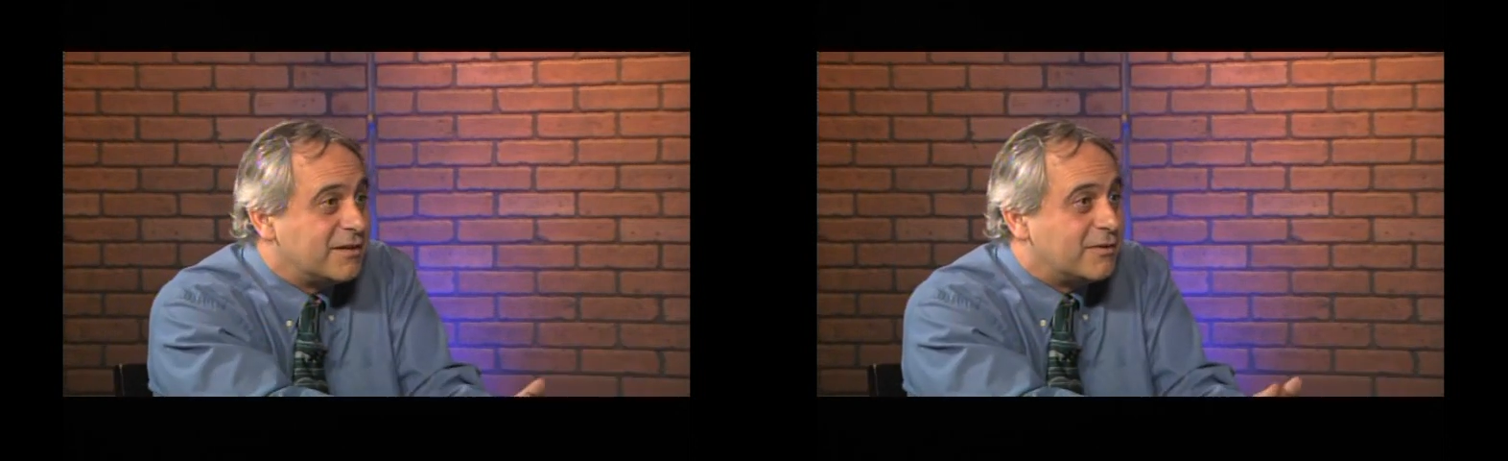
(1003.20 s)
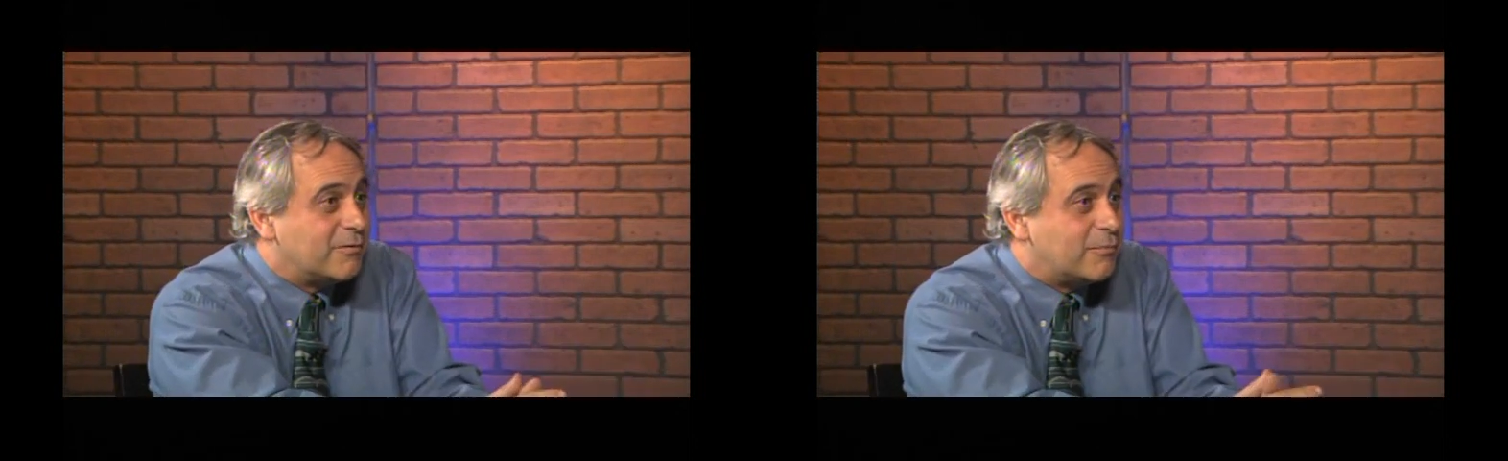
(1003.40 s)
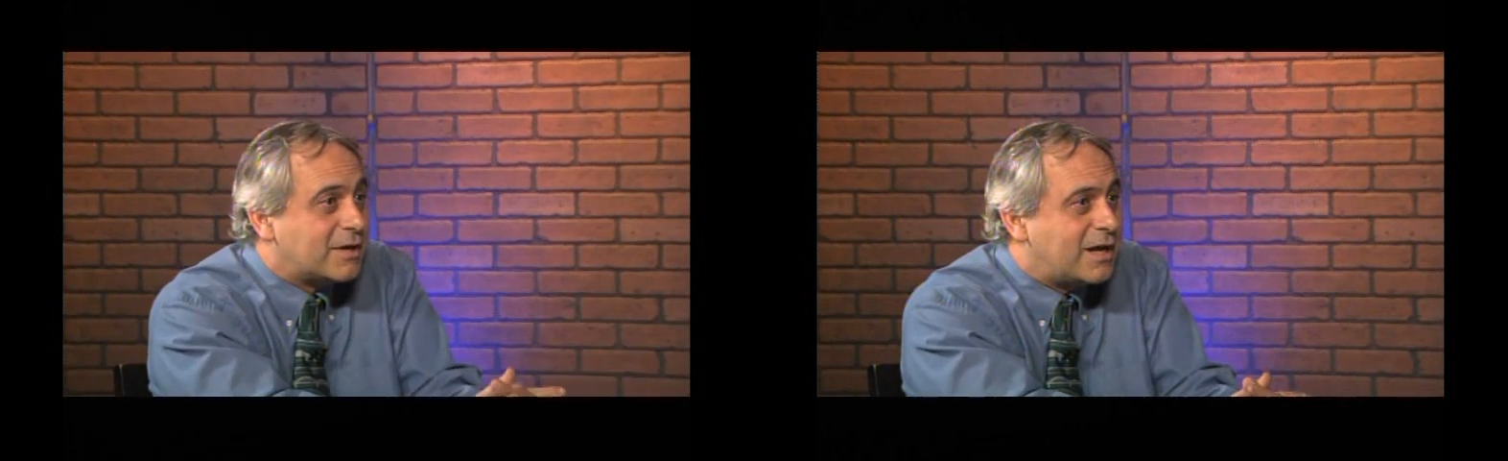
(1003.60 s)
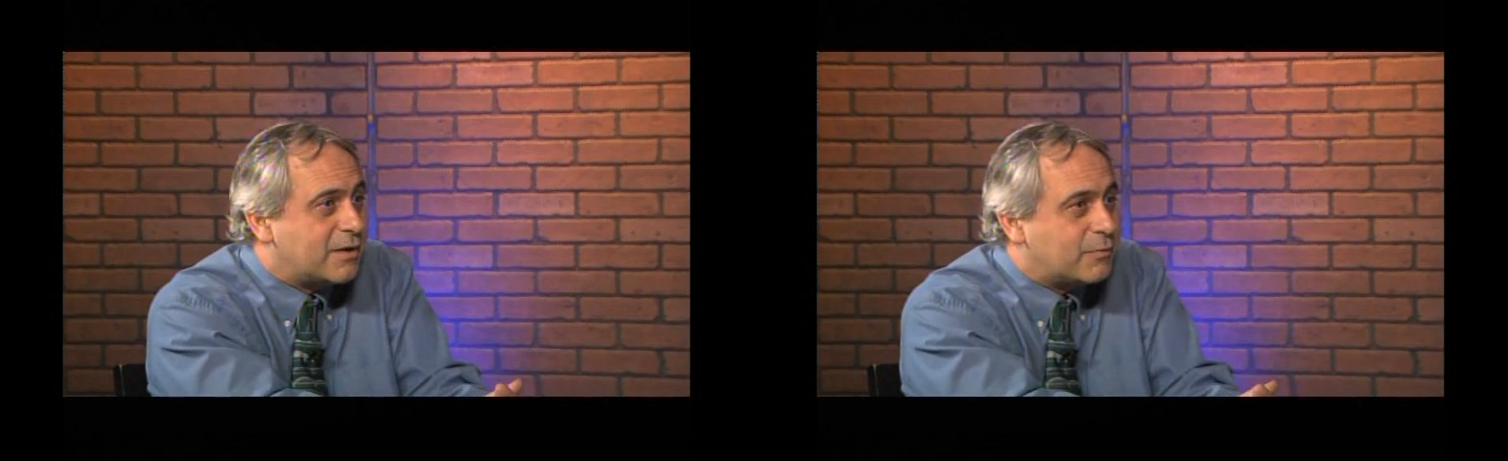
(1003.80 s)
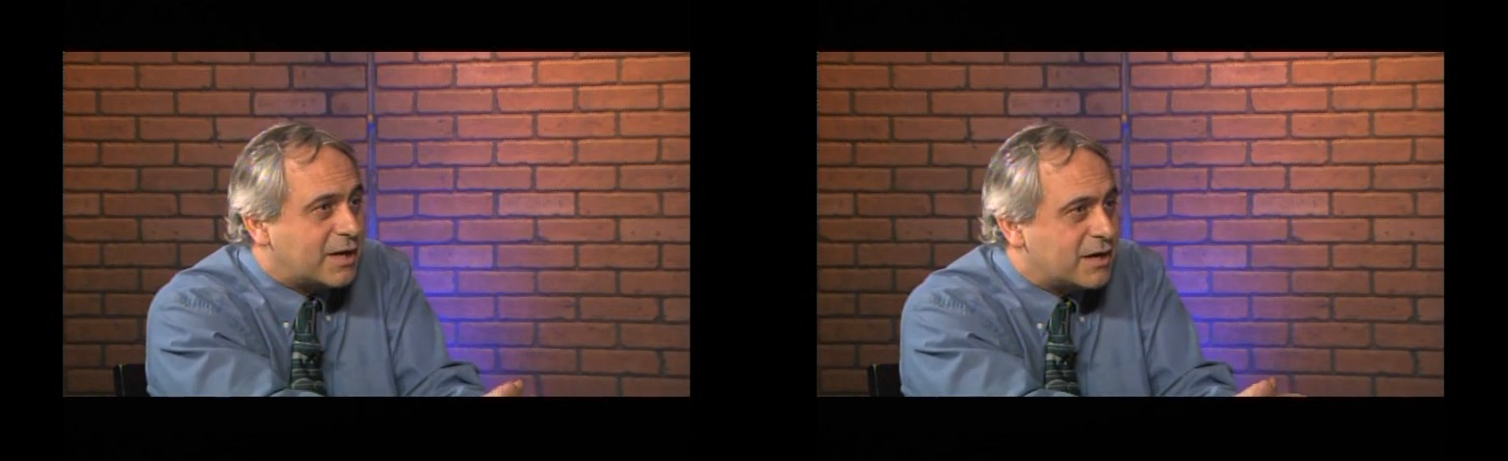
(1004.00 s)
What kind
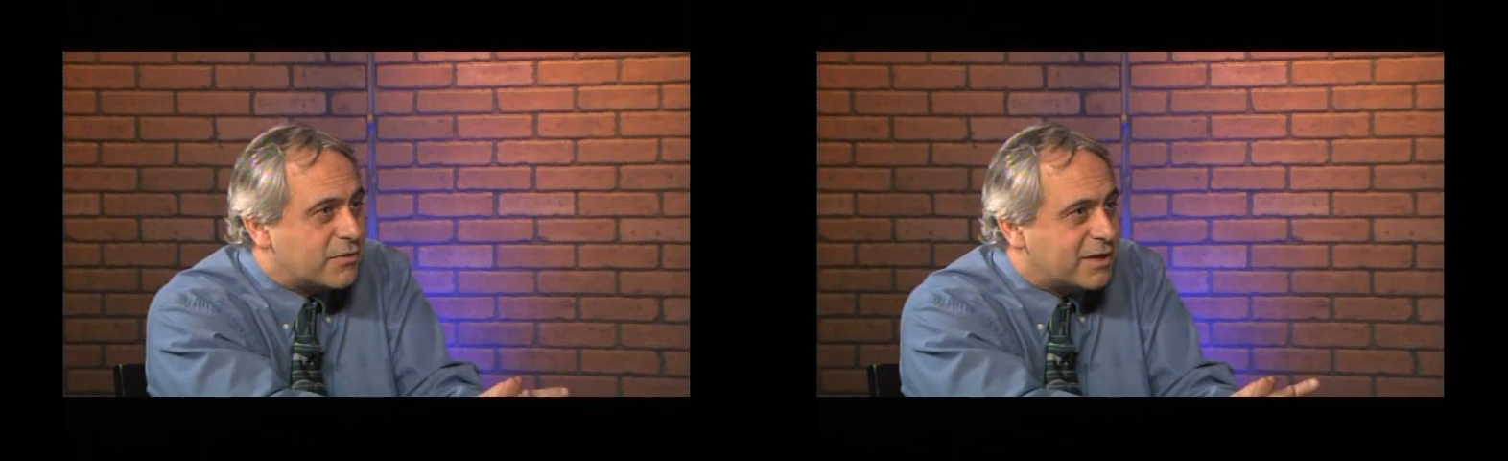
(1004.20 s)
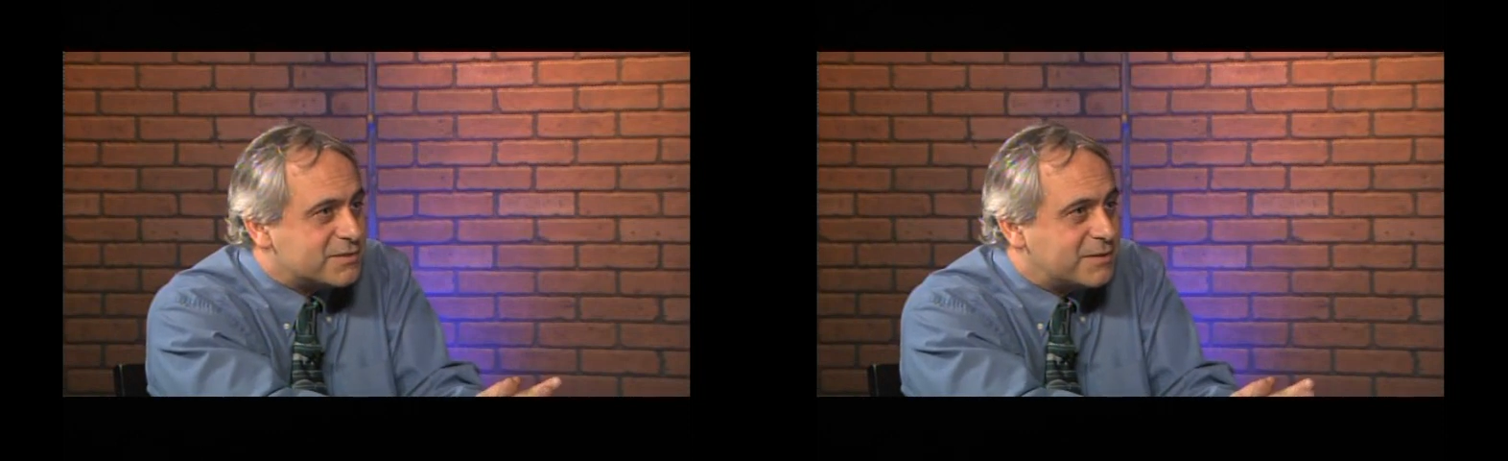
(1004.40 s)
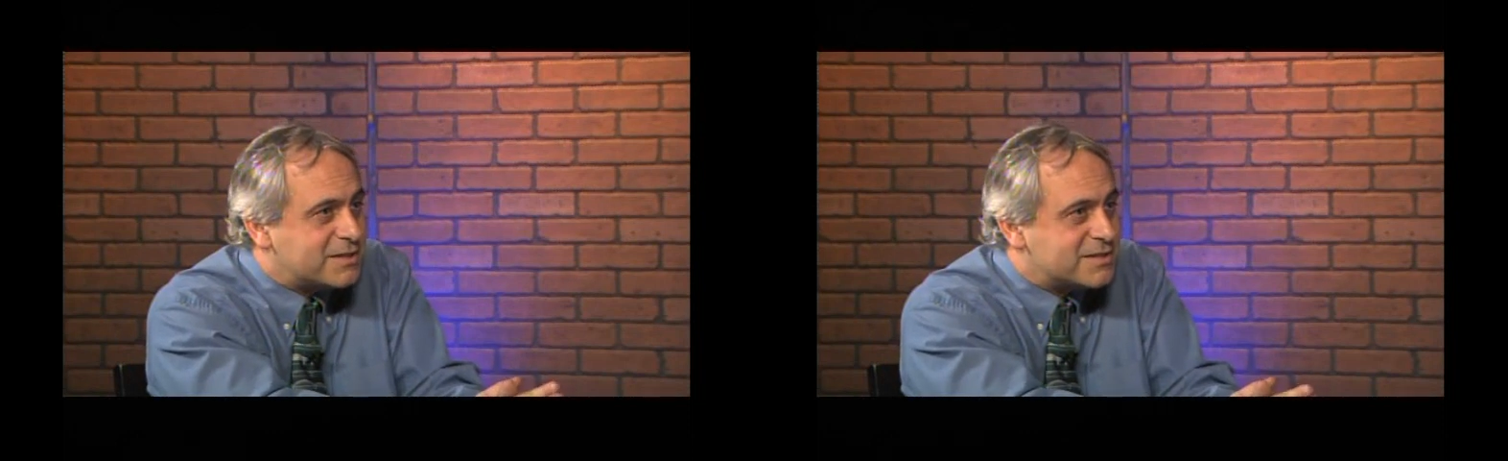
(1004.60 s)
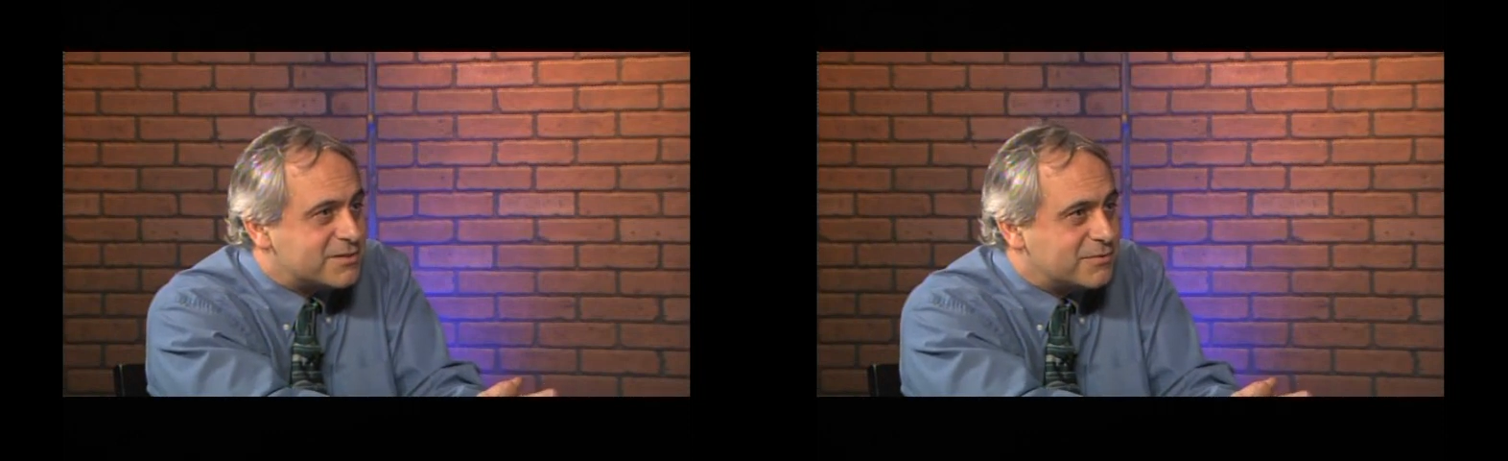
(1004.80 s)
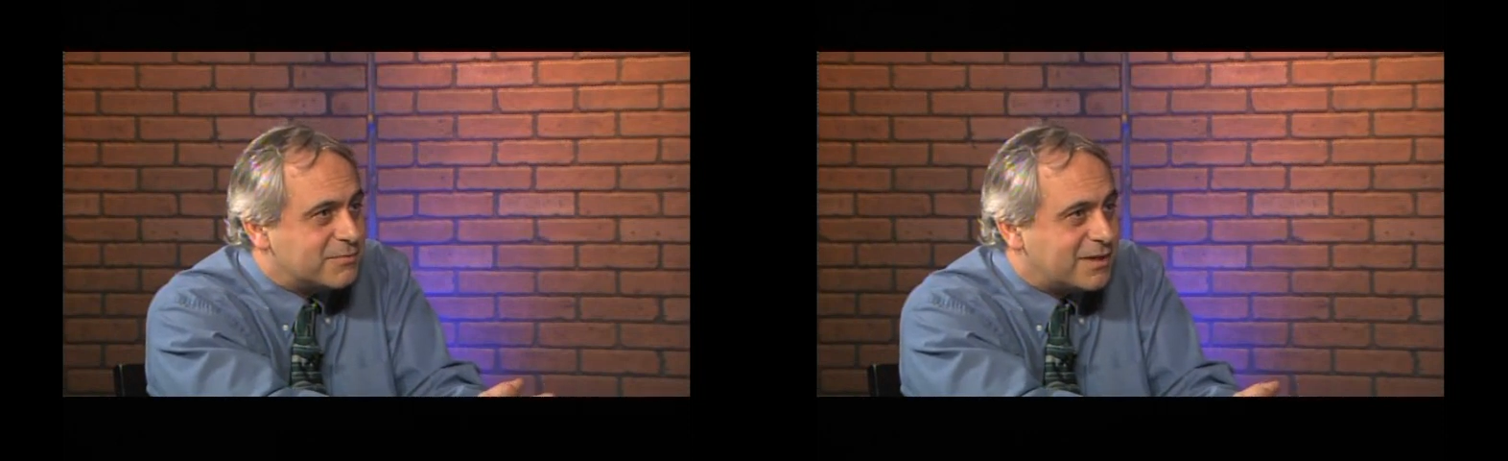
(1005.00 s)
of thoughts went into